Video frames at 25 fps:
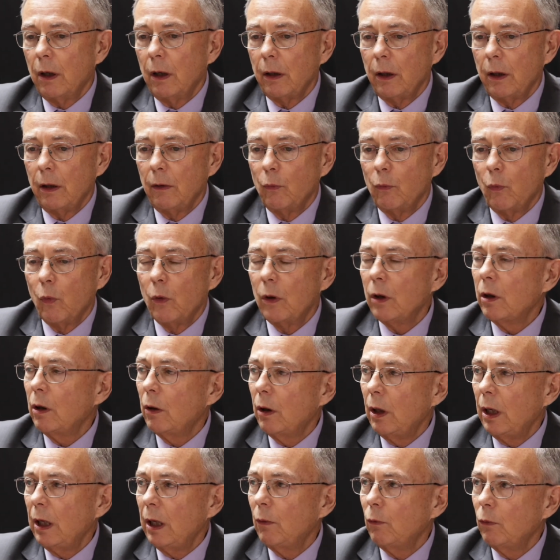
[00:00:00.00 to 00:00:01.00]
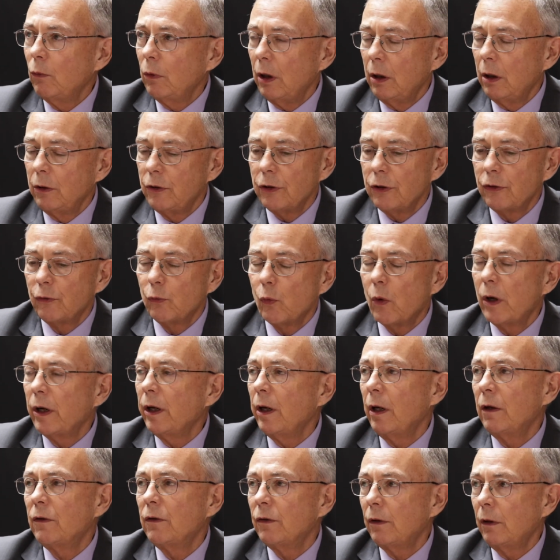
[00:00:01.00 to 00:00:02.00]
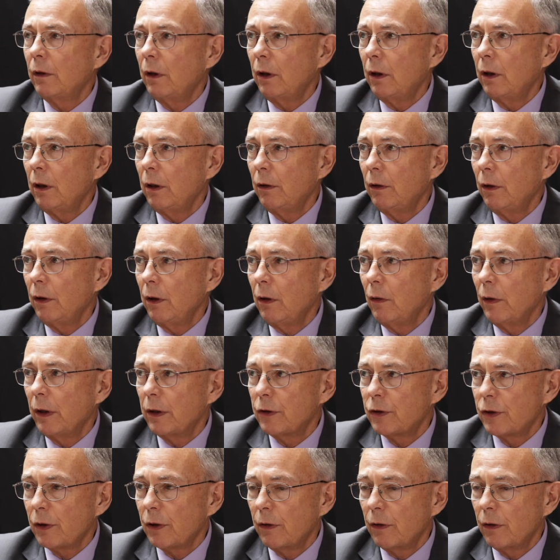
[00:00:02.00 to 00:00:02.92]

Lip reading: In just one incident in the U.S.